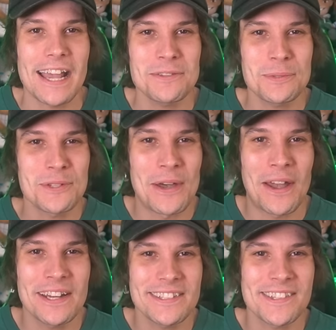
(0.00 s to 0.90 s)
guys, what's going
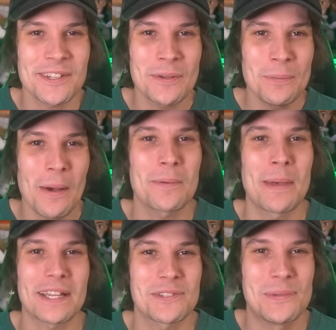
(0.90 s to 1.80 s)
on? It's Cynical. Welcome
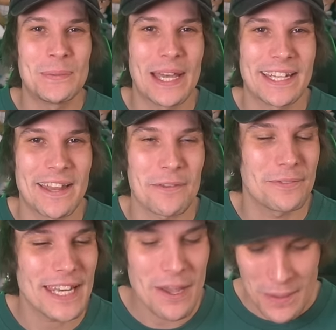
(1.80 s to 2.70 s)
back to another
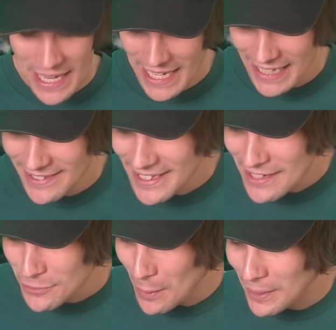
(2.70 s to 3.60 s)
video. In
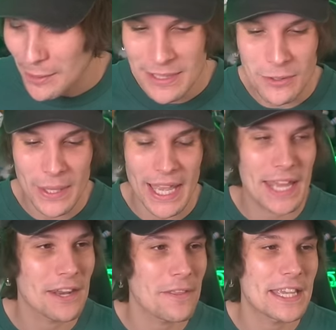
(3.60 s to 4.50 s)
today's one, we're going to be doing
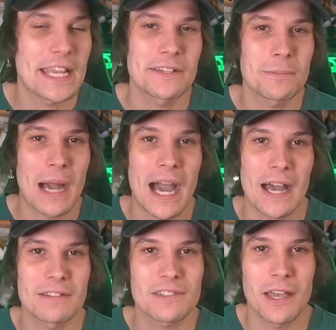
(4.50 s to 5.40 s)
another Kingdom
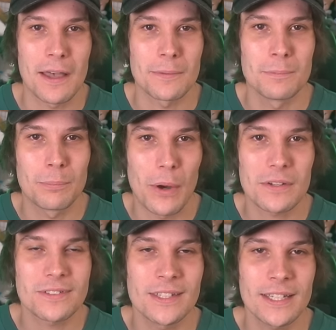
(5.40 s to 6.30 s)
Hearts
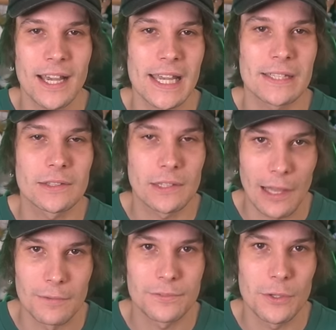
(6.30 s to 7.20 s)
unboxing. I
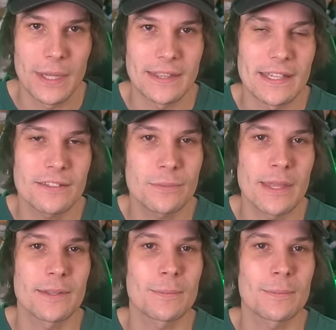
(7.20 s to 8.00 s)
love doing these, mainly